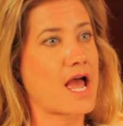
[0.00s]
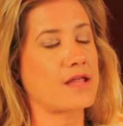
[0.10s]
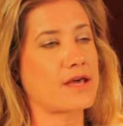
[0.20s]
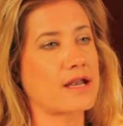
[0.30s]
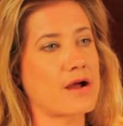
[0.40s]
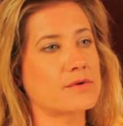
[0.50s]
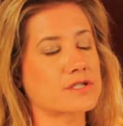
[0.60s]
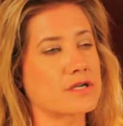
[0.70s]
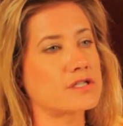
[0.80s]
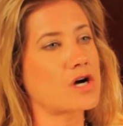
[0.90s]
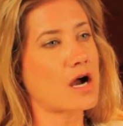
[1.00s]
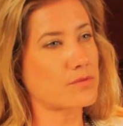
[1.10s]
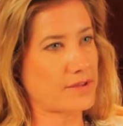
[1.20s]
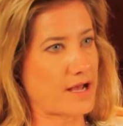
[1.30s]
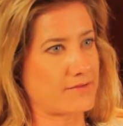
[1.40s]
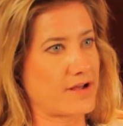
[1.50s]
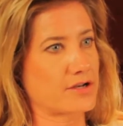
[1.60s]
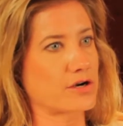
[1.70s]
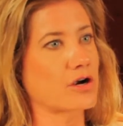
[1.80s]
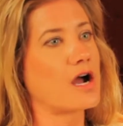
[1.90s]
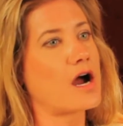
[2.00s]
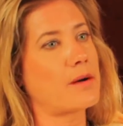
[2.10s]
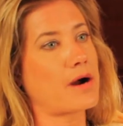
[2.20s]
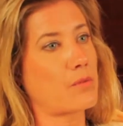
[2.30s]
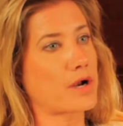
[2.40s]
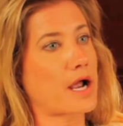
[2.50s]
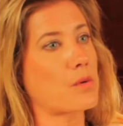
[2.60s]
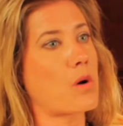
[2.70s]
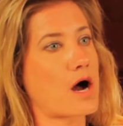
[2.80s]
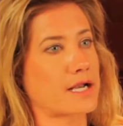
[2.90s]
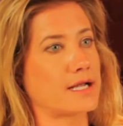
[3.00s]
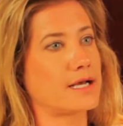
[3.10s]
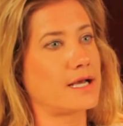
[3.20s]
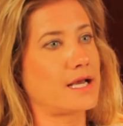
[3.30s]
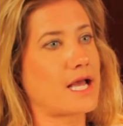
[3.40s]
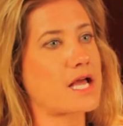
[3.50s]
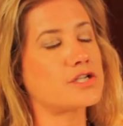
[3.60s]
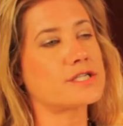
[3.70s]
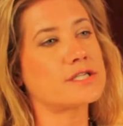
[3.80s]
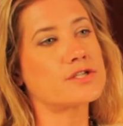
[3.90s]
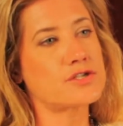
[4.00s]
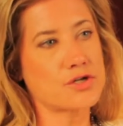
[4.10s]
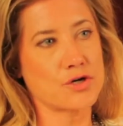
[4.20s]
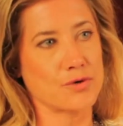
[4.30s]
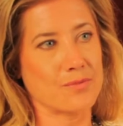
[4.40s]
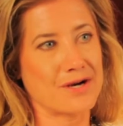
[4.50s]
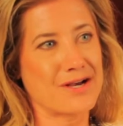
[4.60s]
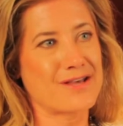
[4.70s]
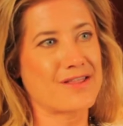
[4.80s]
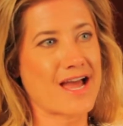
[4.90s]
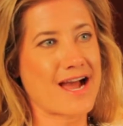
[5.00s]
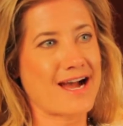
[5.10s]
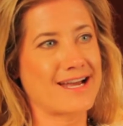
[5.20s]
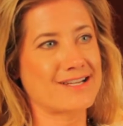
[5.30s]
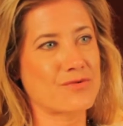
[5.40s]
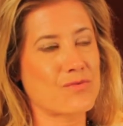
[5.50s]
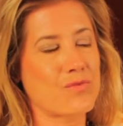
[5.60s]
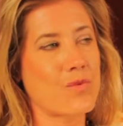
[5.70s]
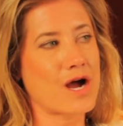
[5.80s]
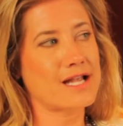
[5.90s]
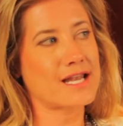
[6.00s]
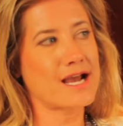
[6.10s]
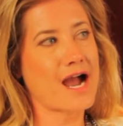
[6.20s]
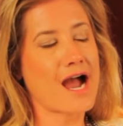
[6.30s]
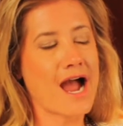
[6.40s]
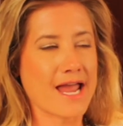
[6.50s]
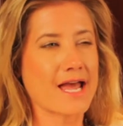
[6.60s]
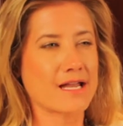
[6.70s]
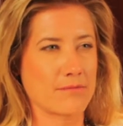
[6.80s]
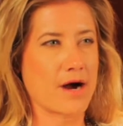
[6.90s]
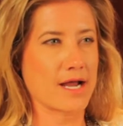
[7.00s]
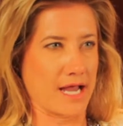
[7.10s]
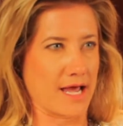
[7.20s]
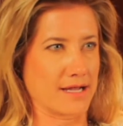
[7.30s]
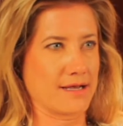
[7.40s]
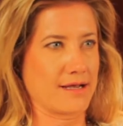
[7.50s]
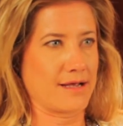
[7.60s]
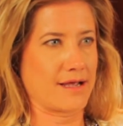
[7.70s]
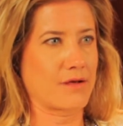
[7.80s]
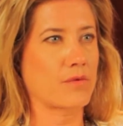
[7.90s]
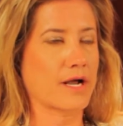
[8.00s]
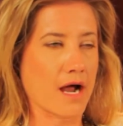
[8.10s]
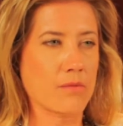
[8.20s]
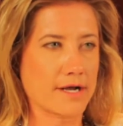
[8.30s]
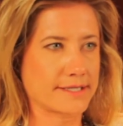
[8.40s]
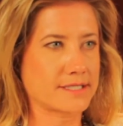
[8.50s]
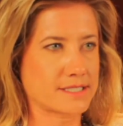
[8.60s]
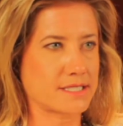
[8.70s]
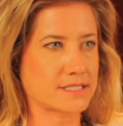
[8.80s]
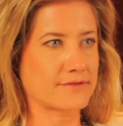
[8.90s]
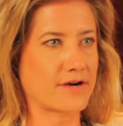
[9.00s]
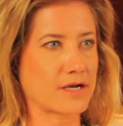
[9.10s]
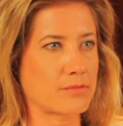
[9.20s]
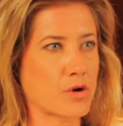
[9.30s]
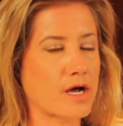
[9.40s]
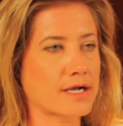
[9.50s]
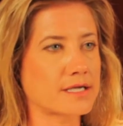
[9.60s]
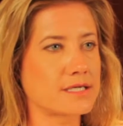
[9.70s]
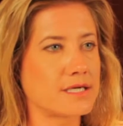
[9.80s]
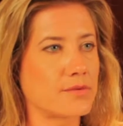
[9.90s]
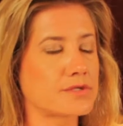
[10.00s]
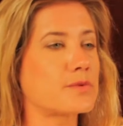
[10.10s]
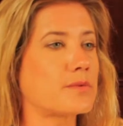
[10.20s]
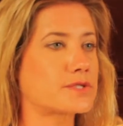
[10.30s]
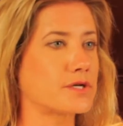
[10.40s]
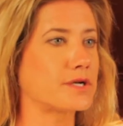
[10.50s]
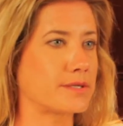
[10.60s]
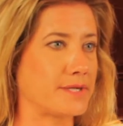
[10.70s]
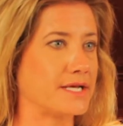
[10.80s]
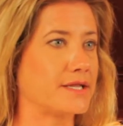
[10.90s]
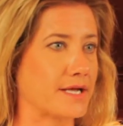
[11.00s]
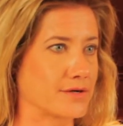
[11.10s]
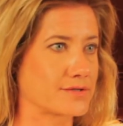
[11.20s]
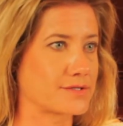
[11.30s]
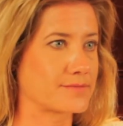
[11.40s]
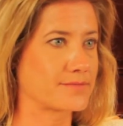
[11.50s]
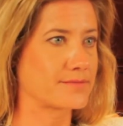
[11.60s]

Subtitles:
And then I was going to talk with that vendor about what I wanted and just assume that what I had in my head and what I wanted to see as the final product was what was going to be in theirs.